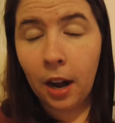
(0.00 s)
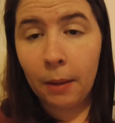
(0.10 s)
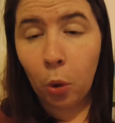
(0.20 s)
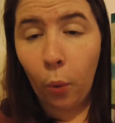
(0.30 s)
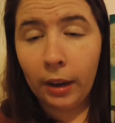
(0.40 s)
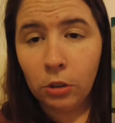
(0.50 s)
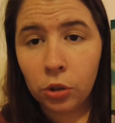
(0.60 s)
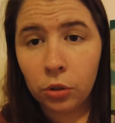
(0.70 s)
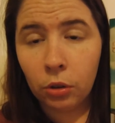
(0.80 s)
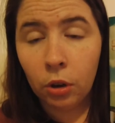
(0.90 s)
then I'm going
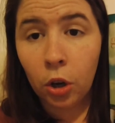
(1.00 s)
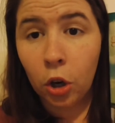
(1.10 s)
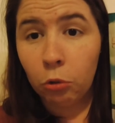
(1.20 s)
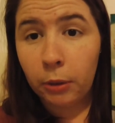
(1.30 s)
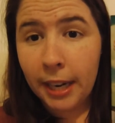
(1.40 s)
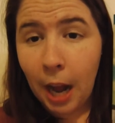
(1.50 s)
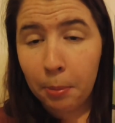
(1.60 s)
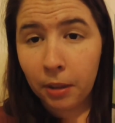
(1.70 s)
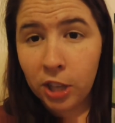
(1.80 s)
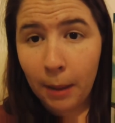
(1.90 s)
to read a
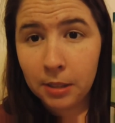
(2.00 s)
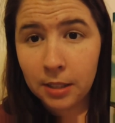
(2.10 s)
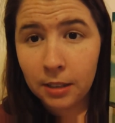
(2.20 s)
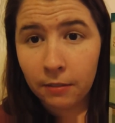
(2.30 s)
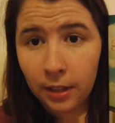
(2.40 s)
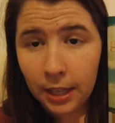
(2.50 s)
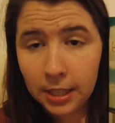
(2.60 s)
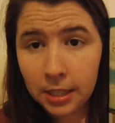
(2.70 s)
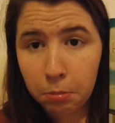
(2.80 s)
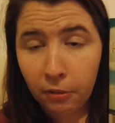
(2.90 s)
couple of chapters of
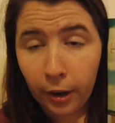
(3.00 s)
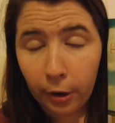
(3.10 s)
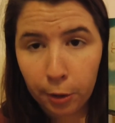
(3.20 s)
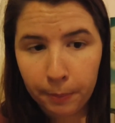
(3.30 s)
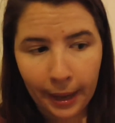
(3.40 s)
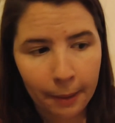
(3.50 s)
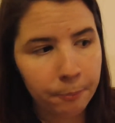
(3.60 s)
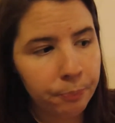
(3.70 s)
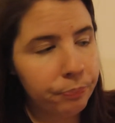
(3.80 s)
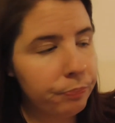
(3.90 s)
this before I go to bed.